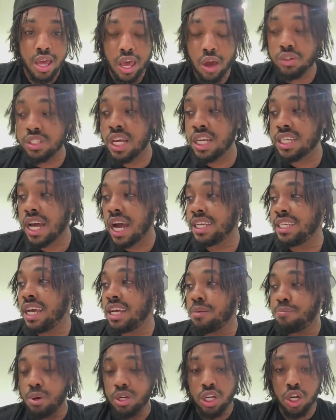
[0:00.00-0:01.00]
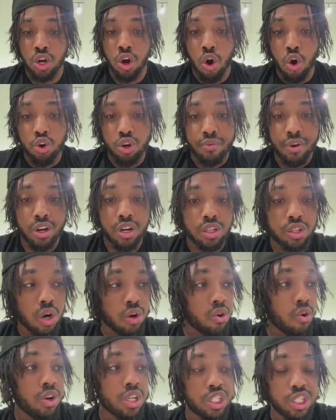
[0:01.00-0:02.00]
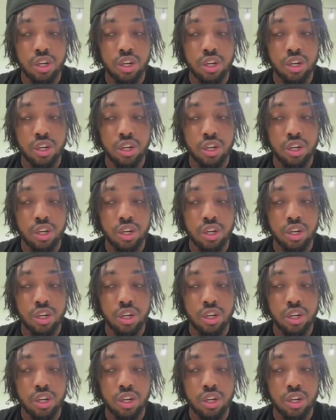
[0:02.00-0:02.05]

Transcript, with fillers: It was his idea to put the gold around the logo and